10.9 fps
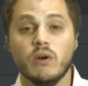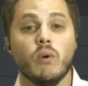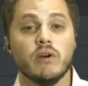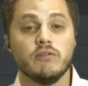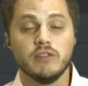
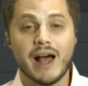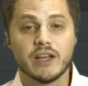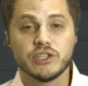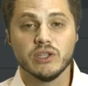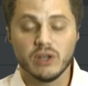or a
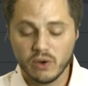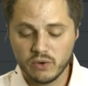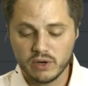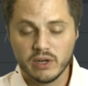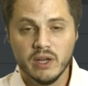Flash
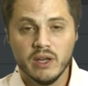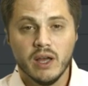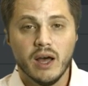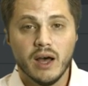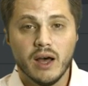encoder.
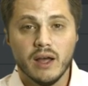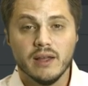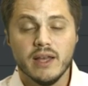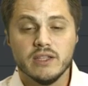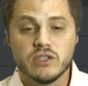
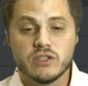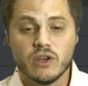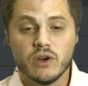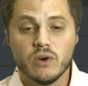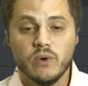And
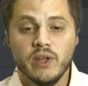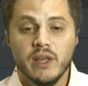so